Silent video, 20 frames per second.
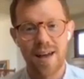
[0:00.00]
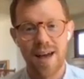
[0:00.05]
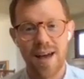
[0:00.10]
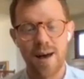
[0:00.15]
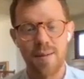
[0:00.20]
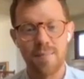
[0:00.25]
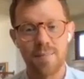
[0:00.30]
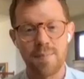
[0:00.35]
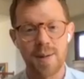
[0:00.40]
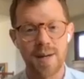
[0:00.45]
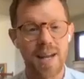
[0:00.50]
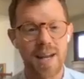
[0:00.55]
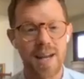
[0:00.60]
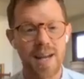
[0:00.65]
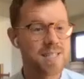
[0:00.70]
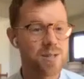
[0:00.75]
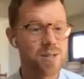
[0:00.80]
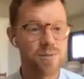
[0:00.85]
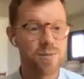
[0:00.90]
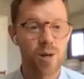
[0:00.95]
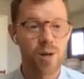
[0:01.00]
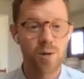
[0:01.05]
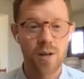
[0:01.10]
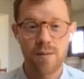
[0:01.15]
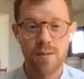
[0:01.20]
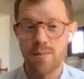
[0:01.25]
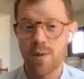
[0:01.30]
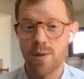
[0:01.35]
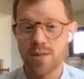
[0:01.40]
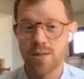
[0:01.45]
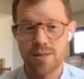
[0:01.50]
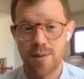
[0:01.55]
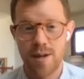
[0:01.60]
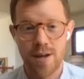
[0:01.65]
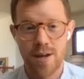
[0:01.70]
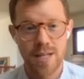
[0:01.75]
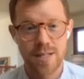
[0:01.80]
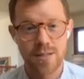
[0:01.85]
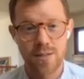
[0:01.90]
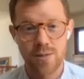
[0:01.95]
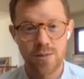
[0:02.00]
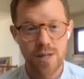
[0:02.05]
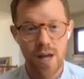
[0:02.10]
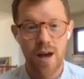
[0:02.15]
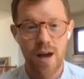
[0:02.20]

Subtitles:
But as you noted, most Americans use